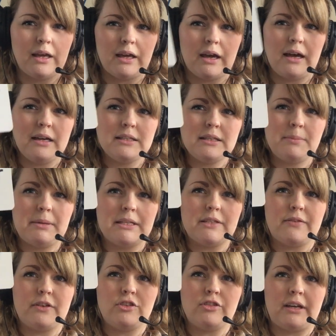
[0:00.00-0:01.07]
That's a bit
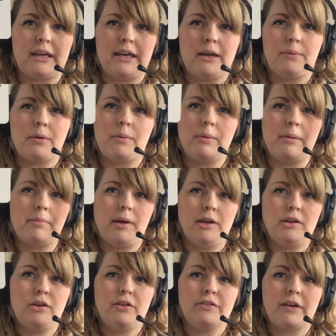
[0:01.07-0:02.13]
of a trickier one. We might
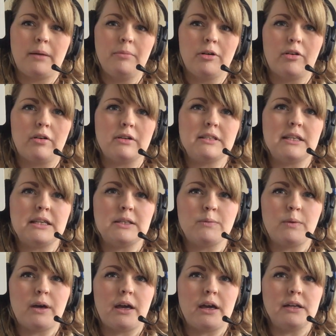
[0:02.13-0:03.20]
not have come across this
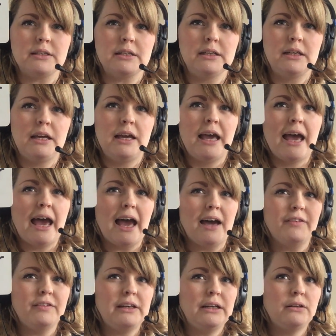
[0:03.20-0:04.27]
word.
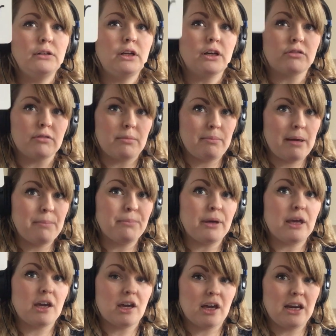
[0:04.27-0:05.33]
Have a little look. Remember,
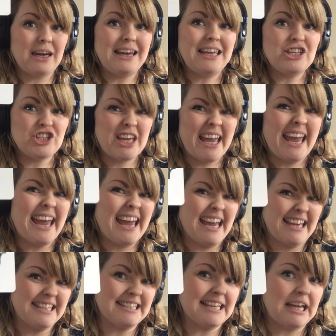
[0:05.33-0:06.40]
you're going to need your
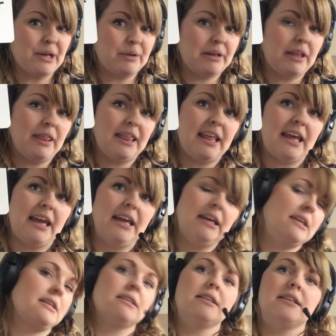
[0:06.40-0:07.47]
air sound in there.
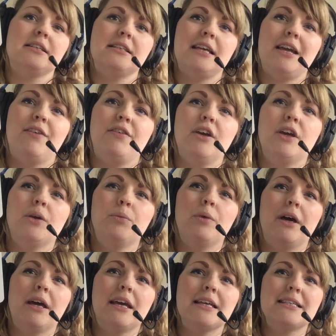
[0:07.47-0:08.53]
So see if you can
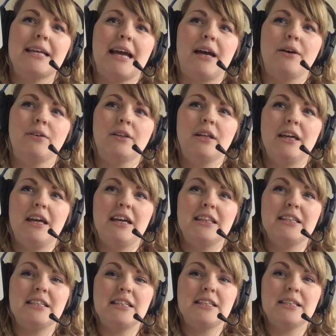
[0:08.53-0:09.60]
work it out.
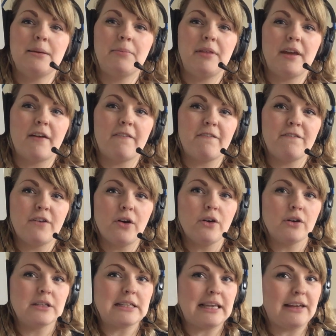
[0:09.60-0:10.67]
This is something a
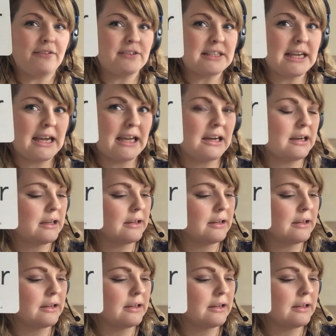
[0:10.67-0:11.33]
fox lives in.